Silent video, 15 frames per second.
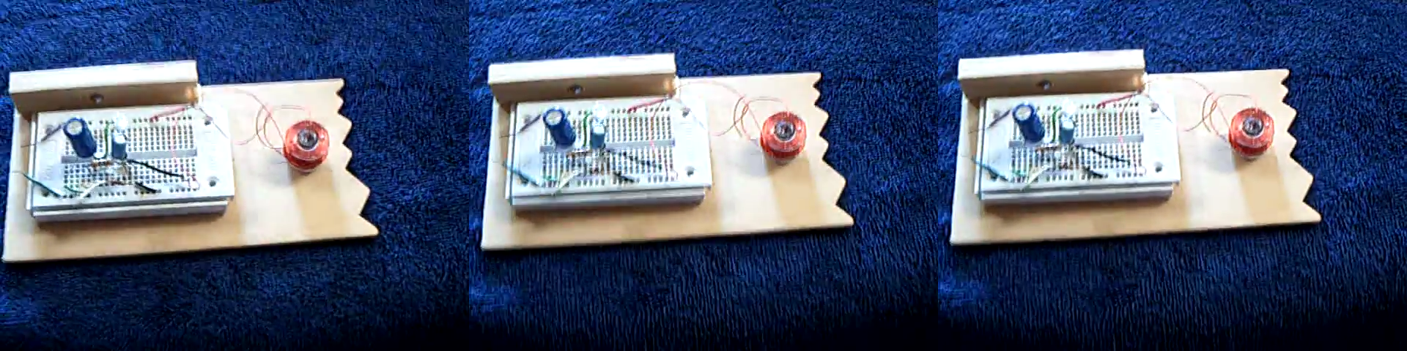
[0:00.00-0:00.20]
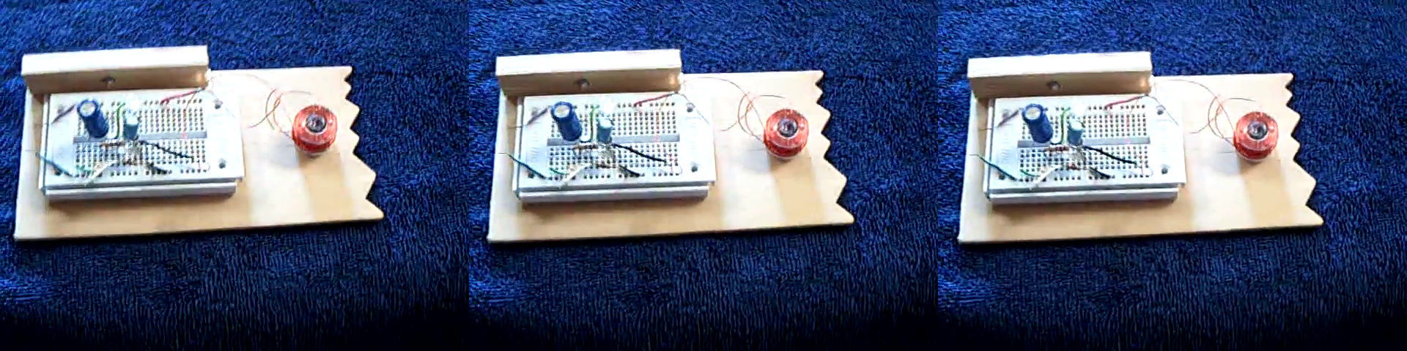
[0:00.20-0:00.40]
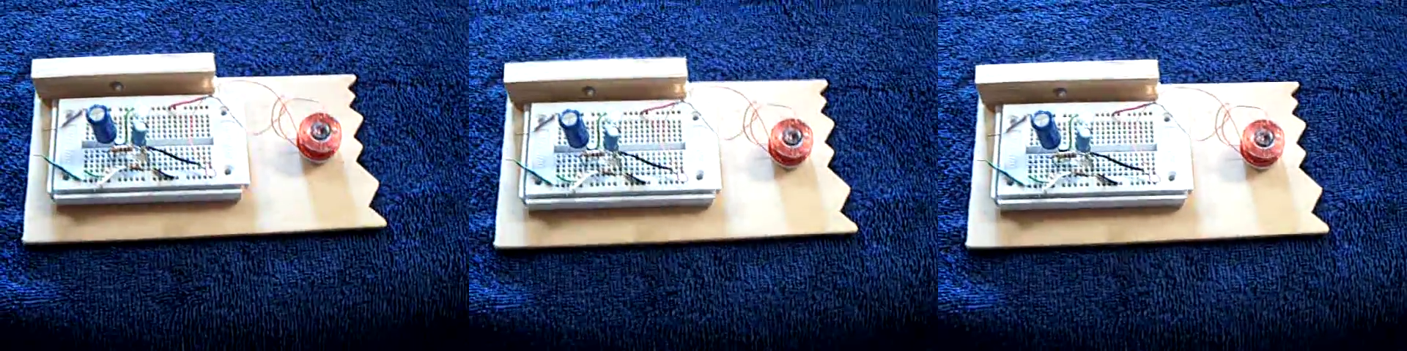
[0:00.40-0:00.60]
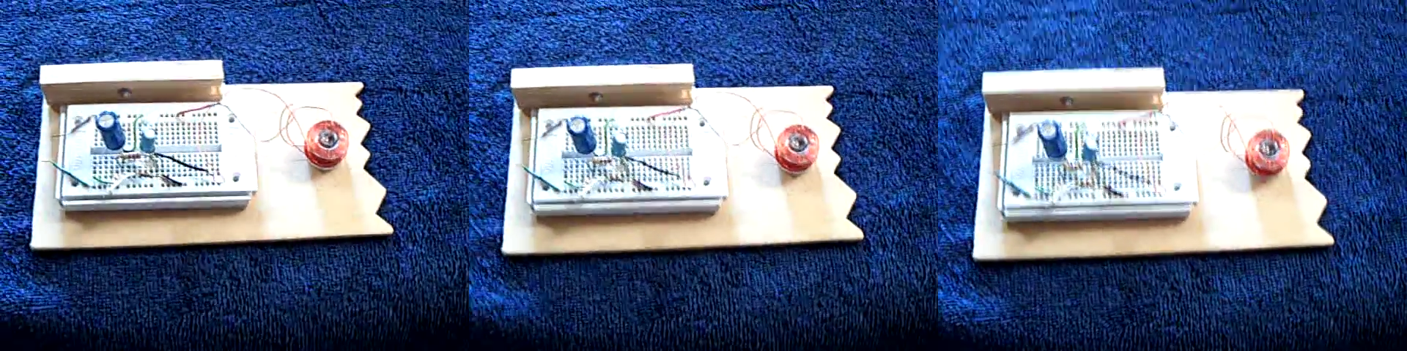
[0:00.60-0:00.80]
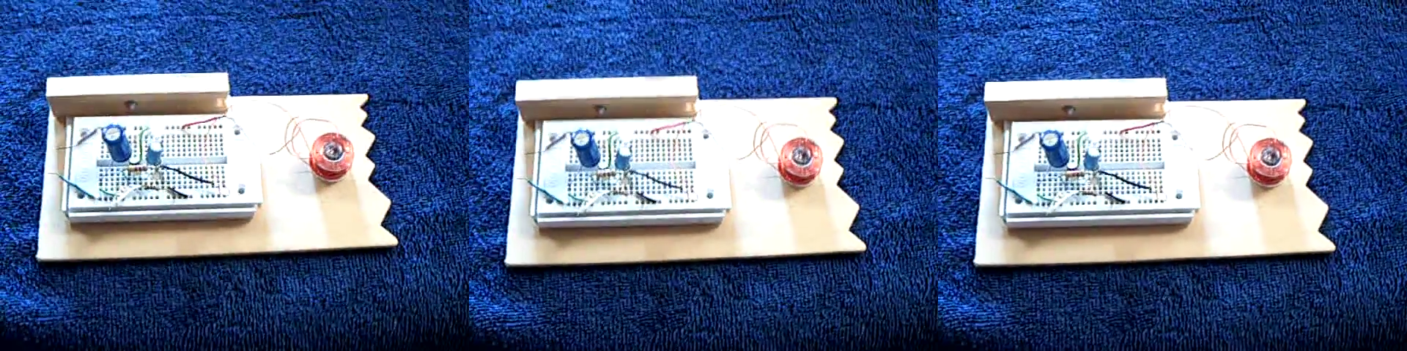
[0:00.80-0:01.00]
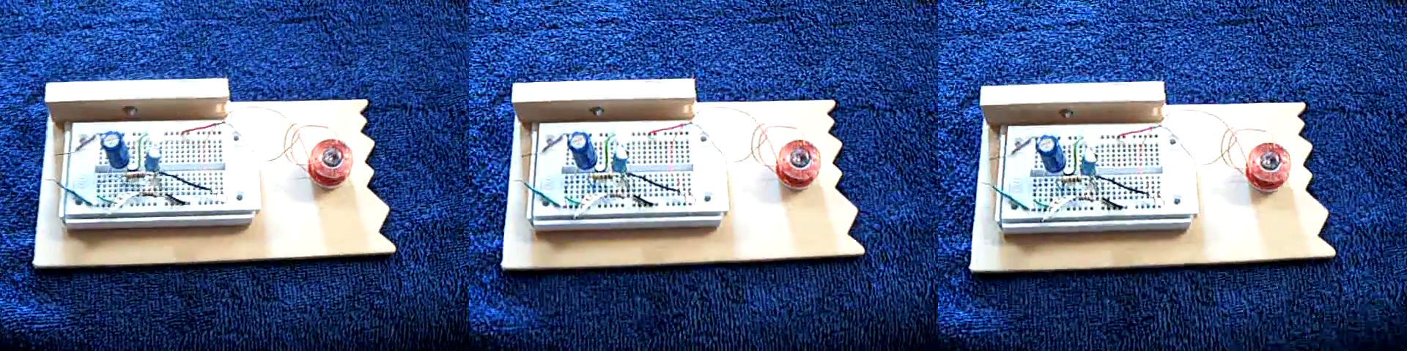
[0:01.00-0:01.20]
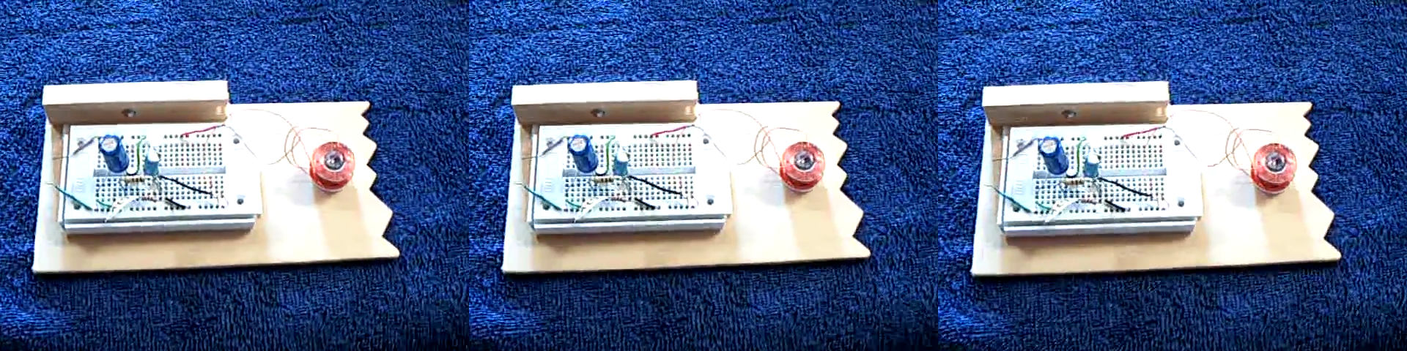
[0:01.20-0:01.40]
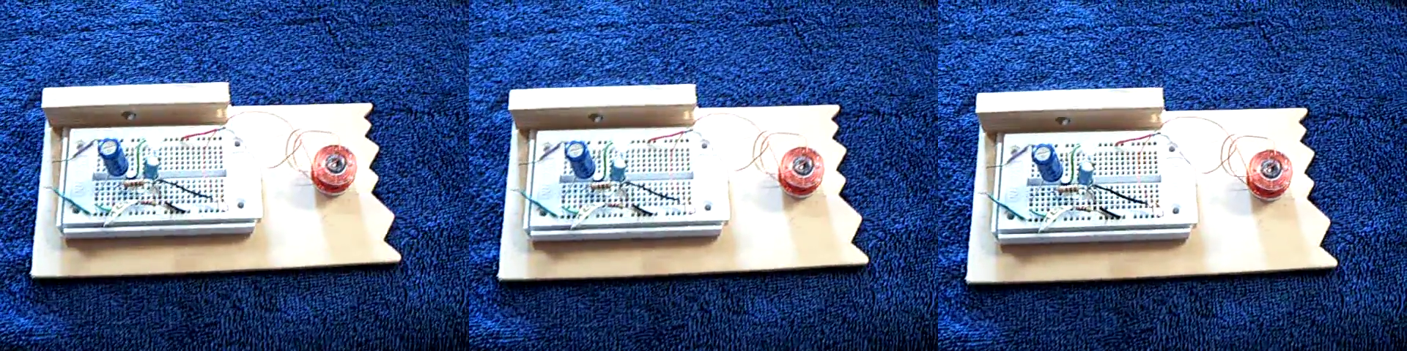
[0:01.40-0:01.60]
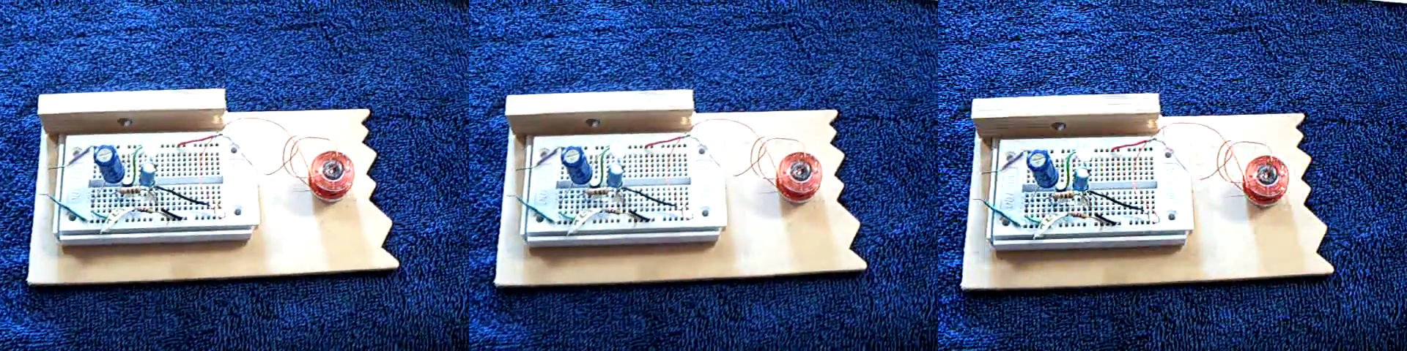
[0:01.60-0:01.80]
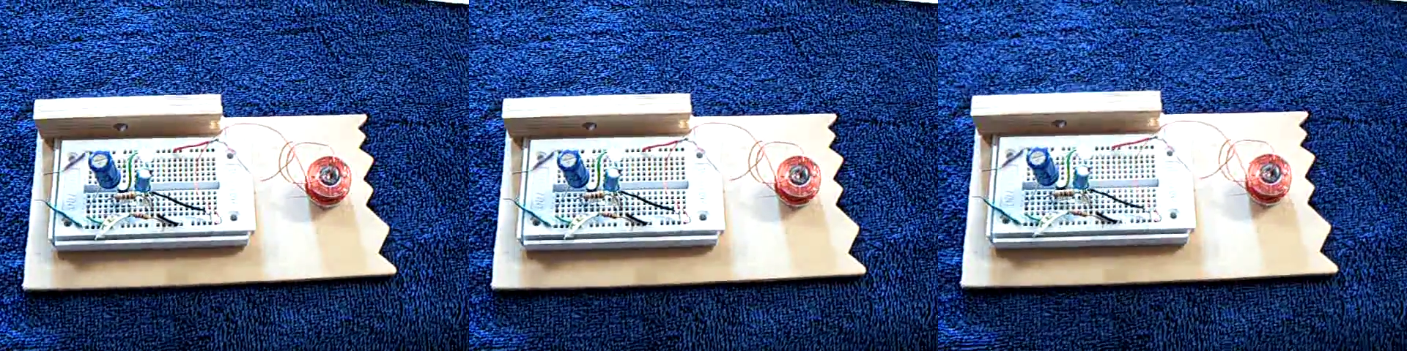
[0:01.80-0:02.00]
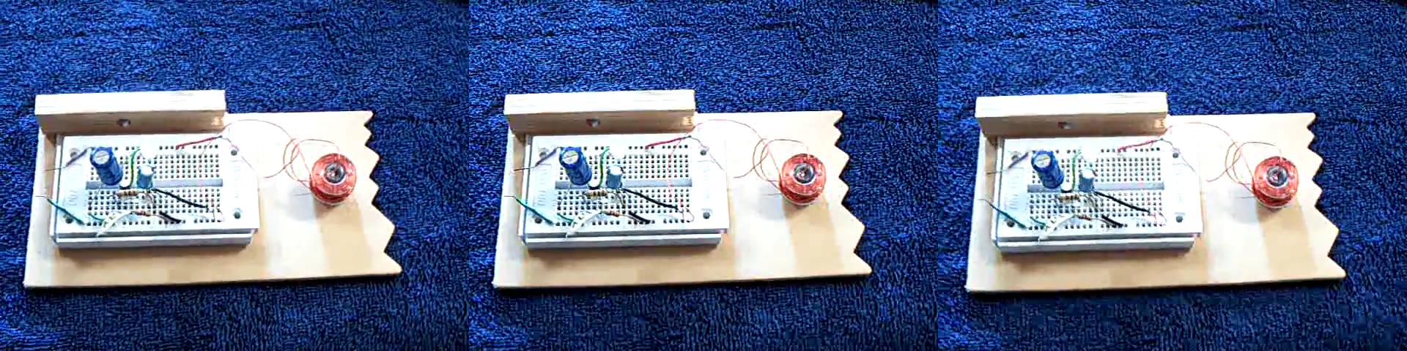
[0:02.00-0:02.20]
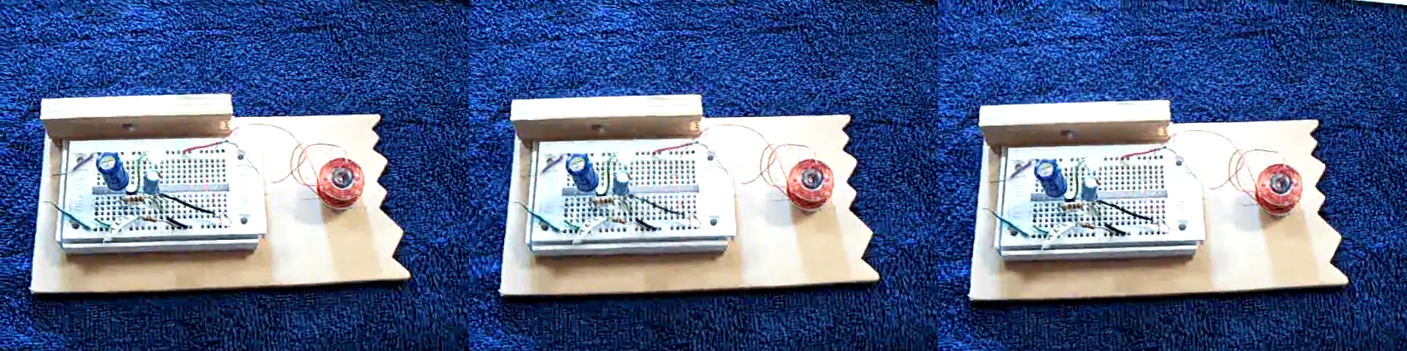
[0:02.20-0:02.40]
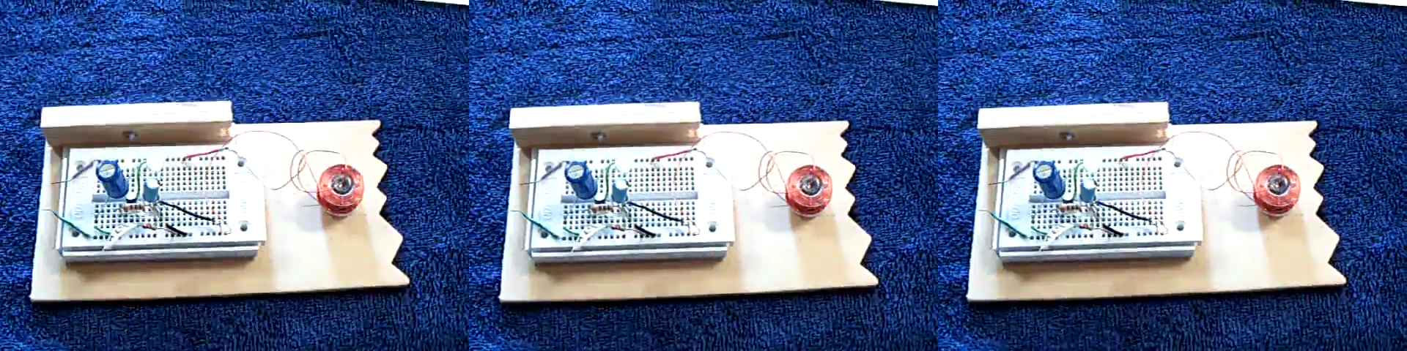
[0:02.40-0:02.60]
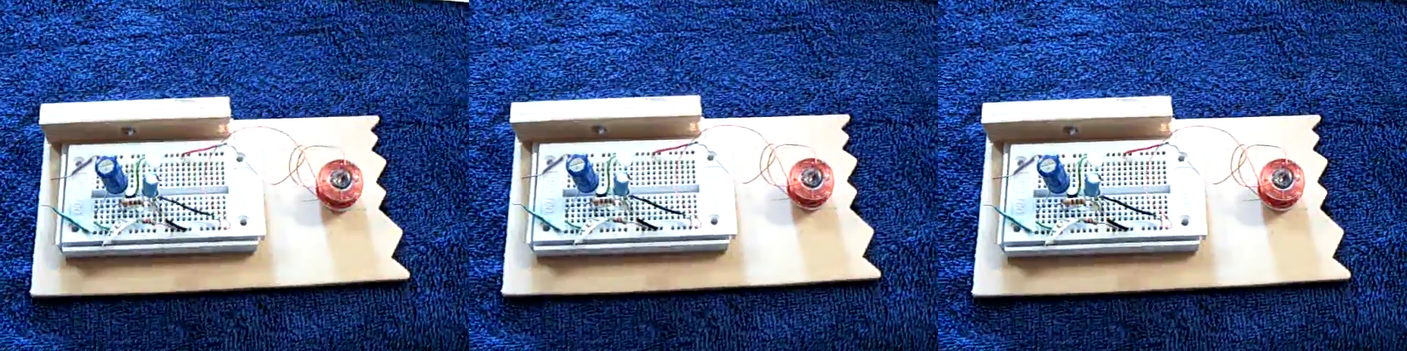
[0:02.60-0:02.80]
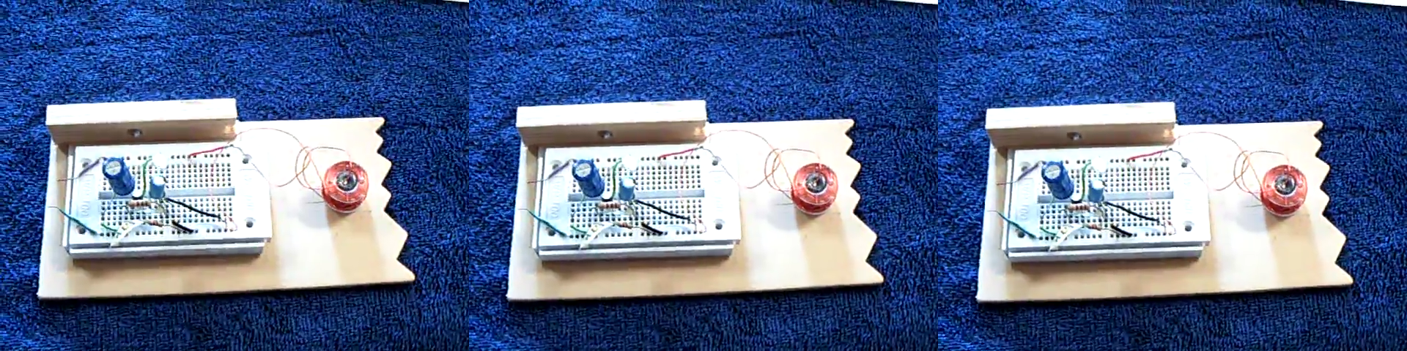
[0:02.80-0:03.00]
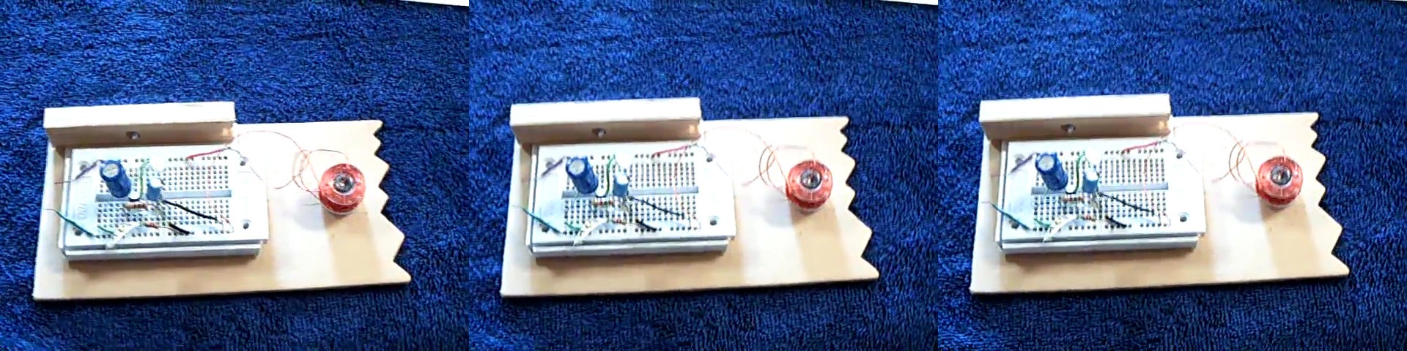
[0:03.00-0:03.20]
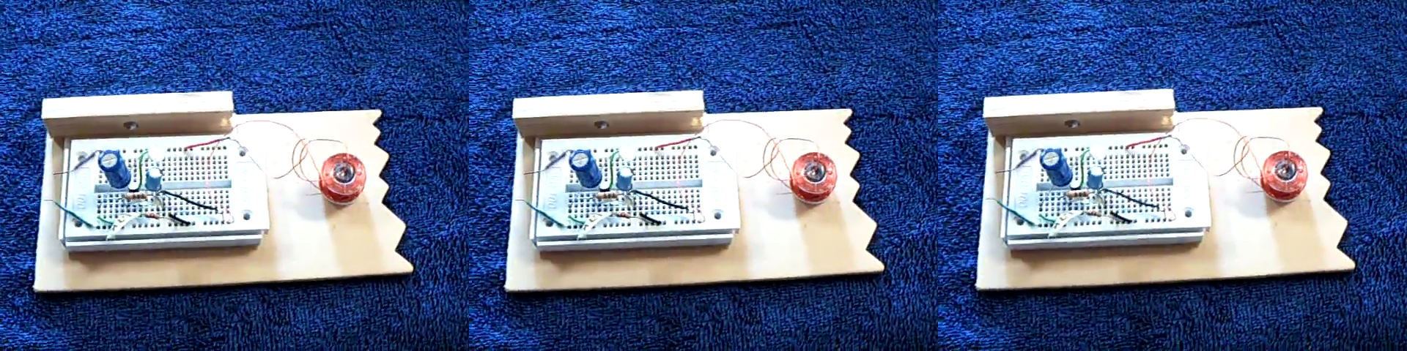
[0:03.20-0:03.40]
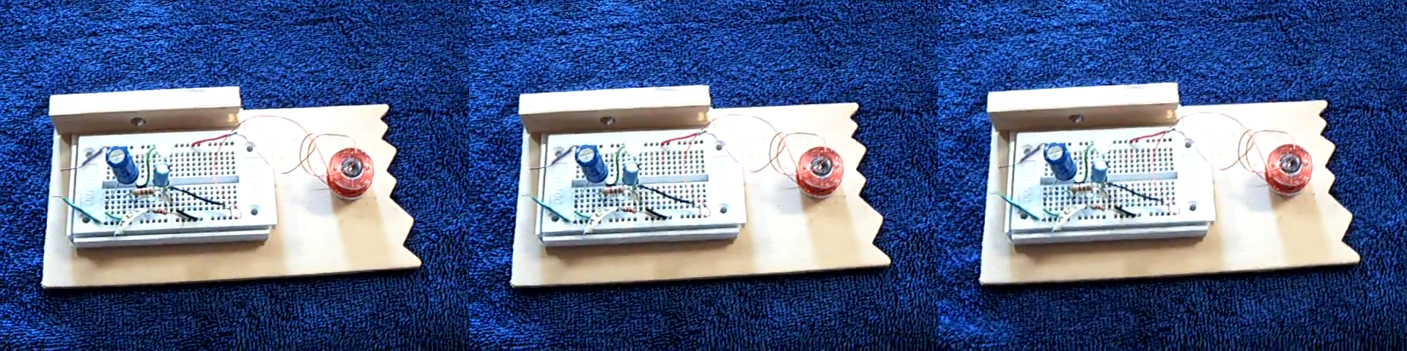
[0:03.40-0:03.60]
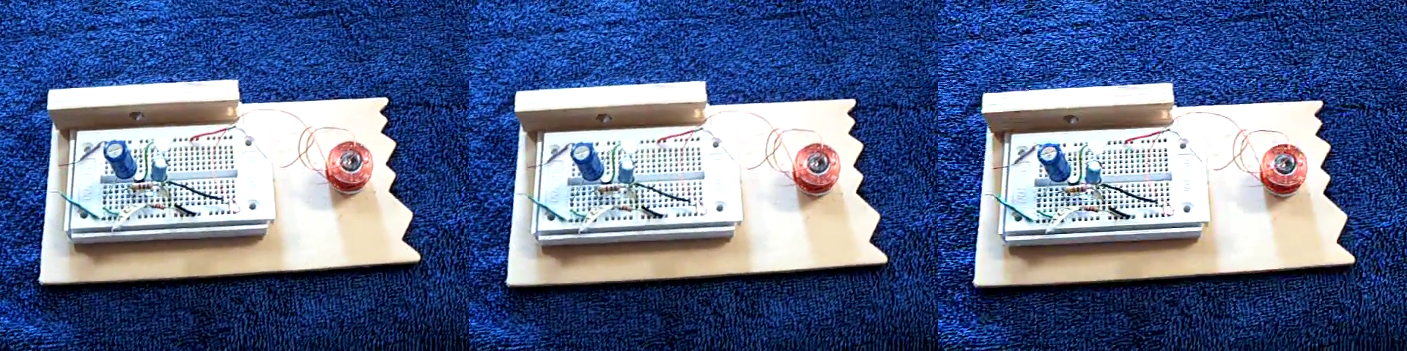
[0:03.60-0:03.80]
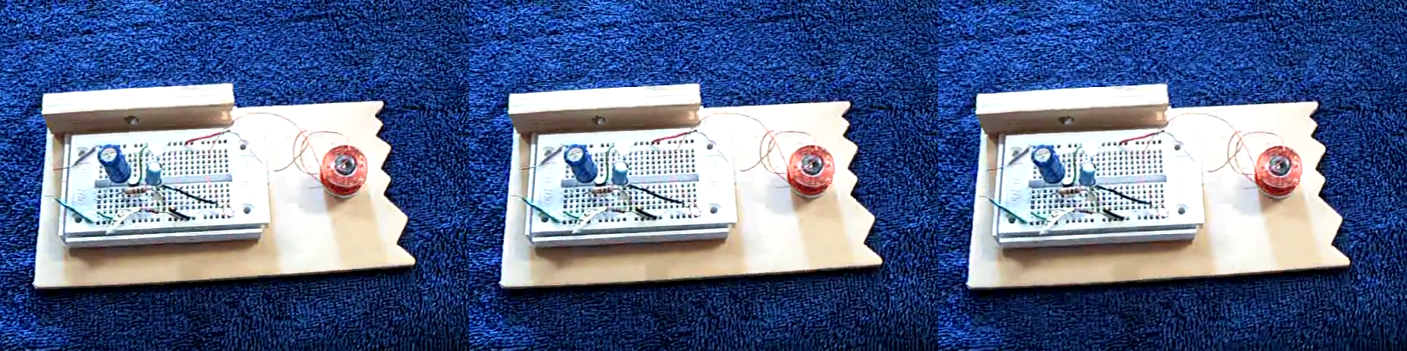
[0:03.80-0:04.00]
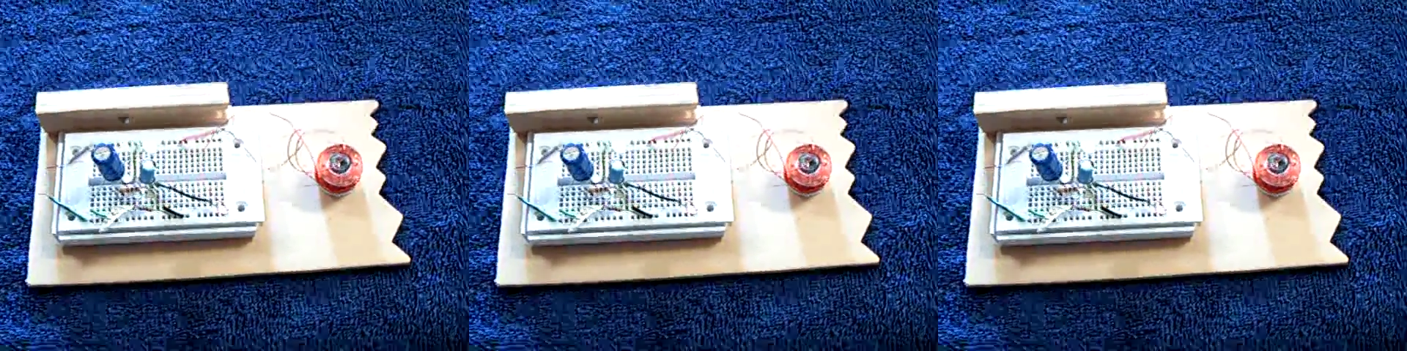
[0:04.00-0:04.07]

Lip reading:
(no speaker visible)